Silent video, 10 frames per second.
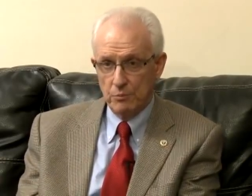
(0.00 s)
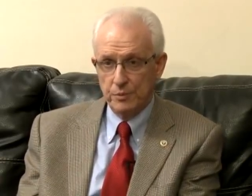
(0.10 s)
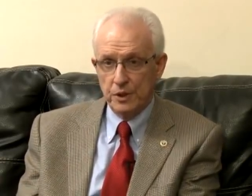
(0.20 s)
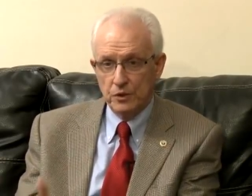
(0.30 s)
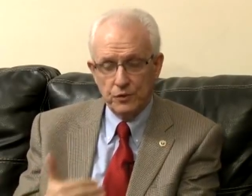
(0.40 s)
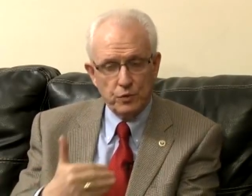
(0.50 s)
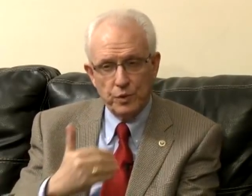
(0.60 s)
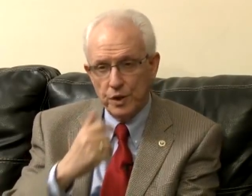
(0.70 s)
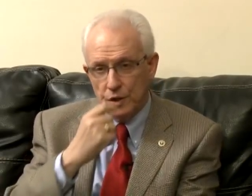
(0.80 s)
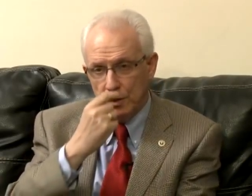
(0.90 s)
Because
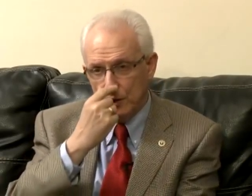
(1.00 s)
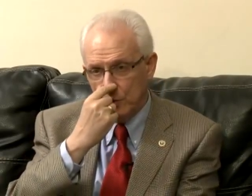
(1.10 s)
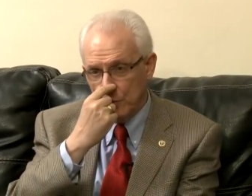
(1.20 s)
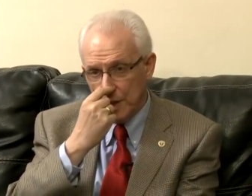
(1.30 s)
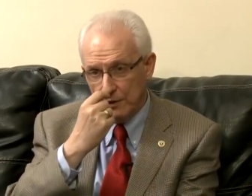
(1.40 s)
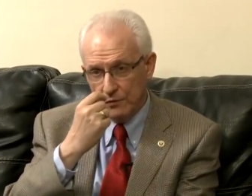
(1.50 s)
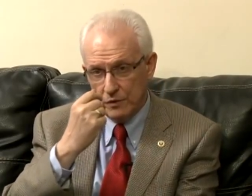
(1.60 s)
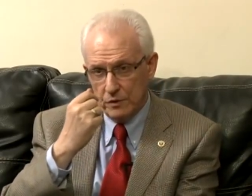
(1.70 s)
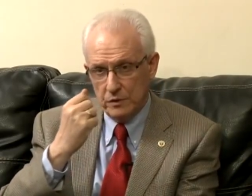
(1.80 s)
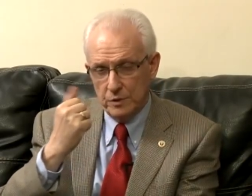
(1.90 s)
when you
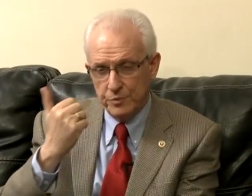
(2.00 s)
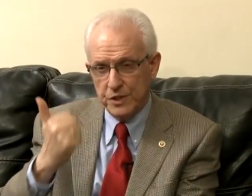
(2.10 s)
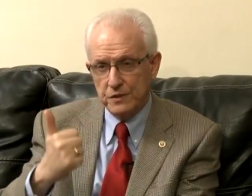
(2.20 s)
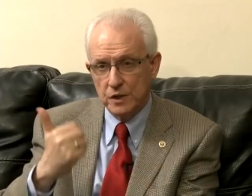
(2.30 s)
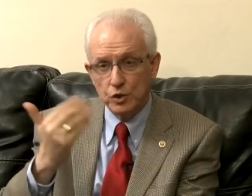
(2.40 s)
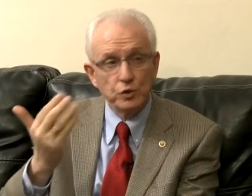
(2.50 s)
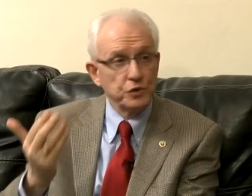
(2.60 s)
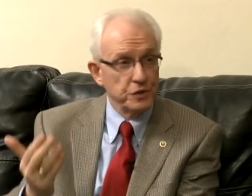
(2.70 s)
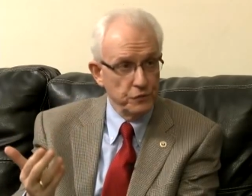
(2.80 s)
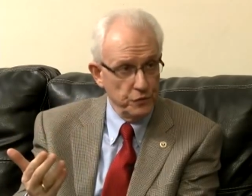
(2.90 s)
have the president
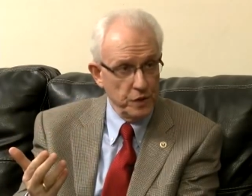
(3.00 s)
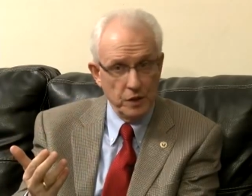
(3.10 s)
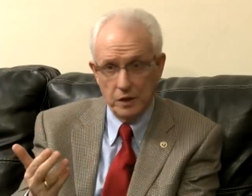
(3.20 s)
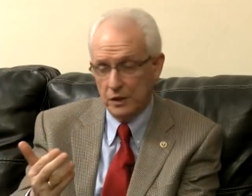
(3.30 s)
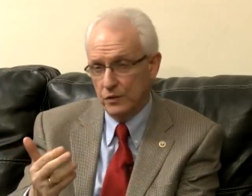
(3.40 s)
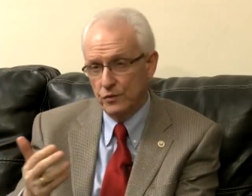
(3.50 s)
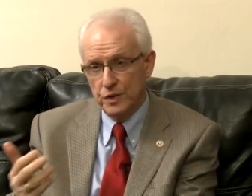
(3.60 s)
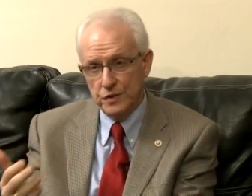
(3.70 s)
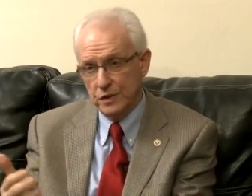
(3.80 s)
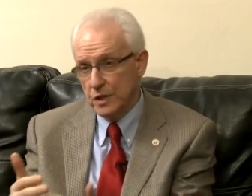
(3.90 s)
on TV and there
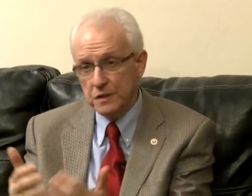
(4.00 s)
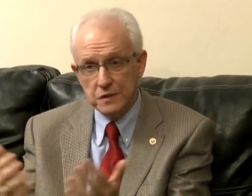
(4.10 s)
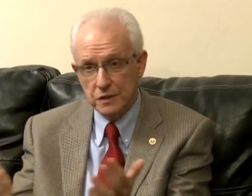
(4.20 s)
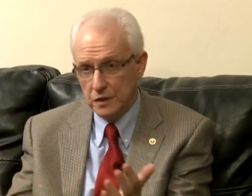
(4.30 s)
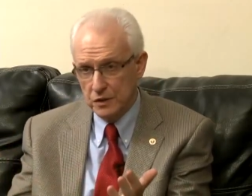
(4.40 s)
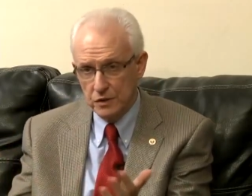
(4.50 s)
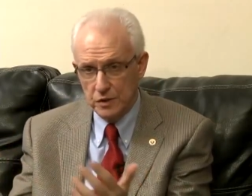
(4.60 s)
is an incident